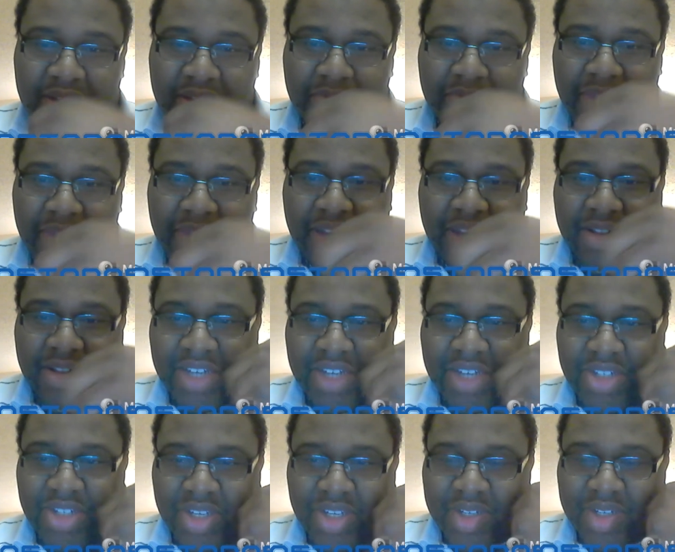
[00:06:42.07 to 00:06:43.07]
that the
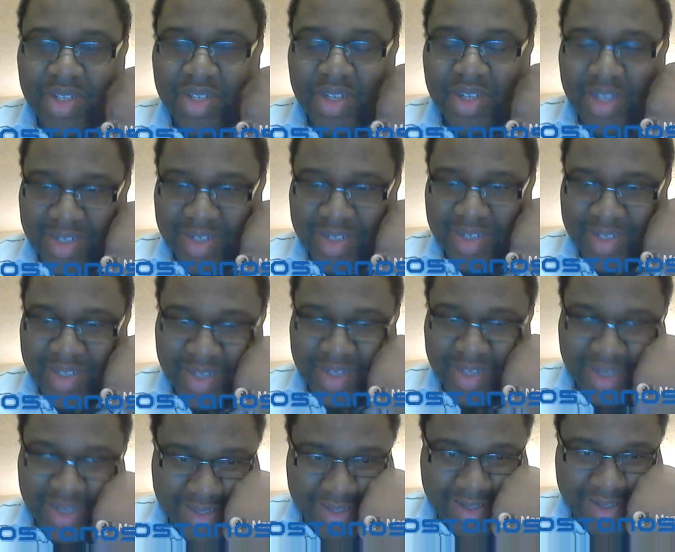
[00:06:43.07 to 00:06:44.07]
backlash doesn't
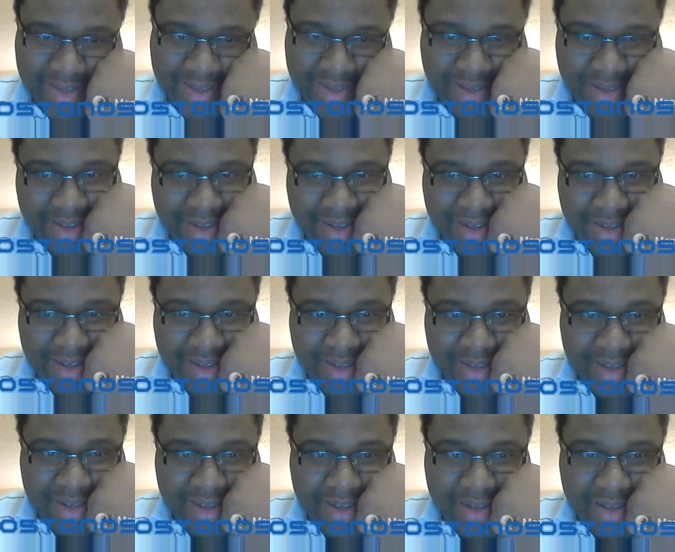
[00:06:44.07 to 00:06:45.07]
exist.
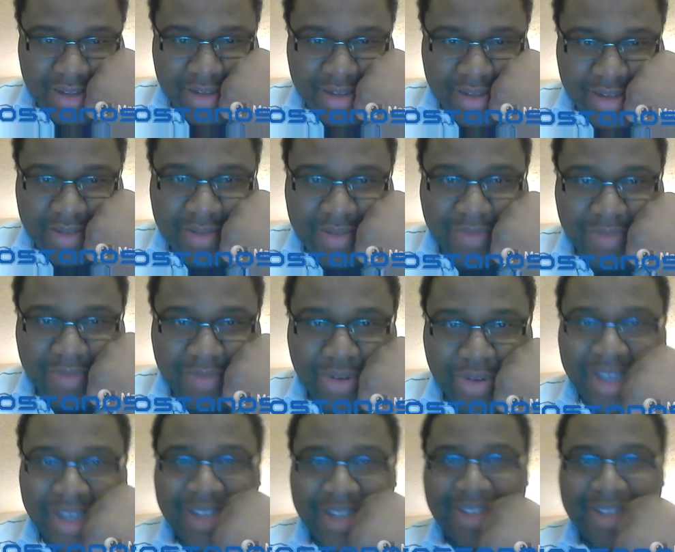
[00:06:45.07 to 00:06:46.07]

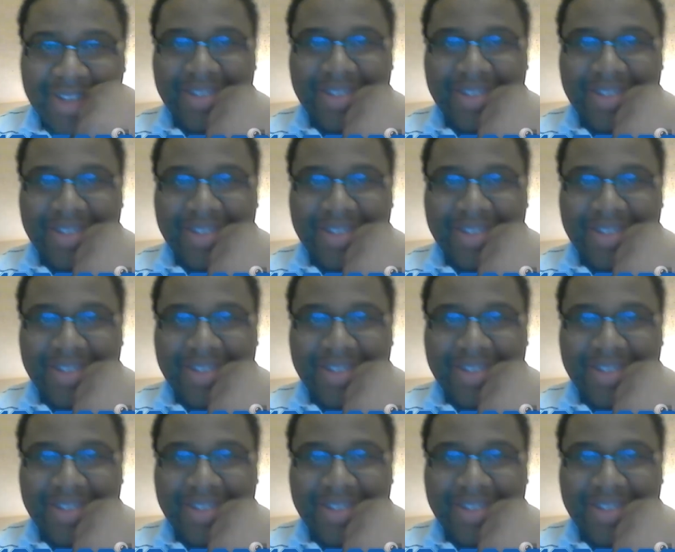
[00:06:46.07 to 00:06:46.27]
Boyega